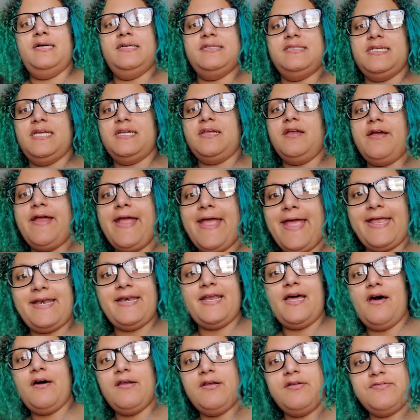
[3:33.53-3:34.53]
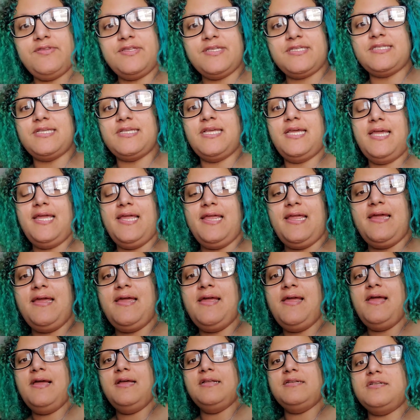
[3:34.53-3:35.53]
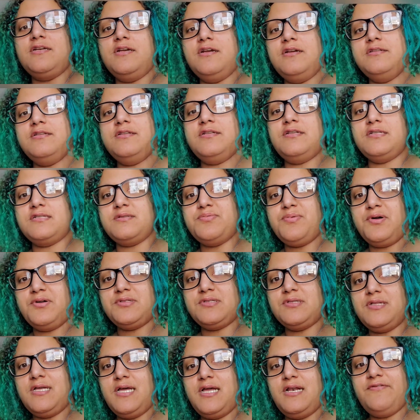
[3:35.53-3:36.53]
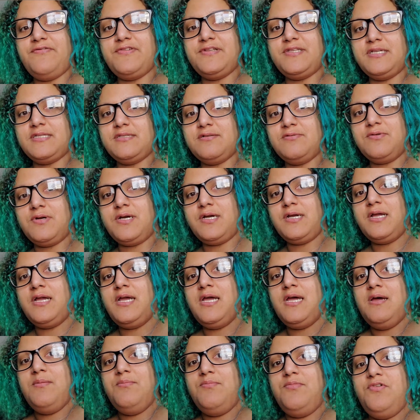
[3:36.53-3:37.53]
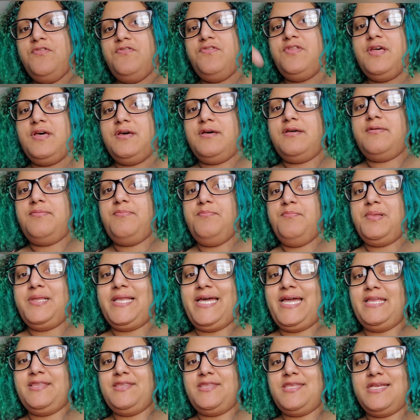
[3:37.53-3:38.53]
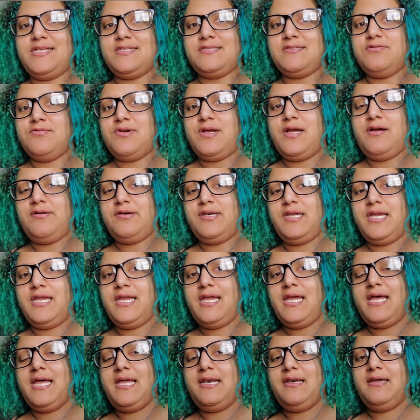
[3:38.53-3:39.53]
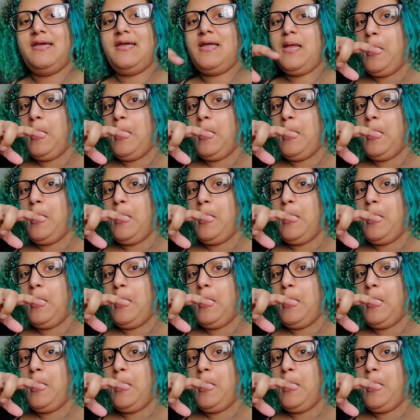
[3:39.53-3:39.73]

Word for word: take your hand out of the sink, turn the disposal on if it doesn't work, move the blade things around again,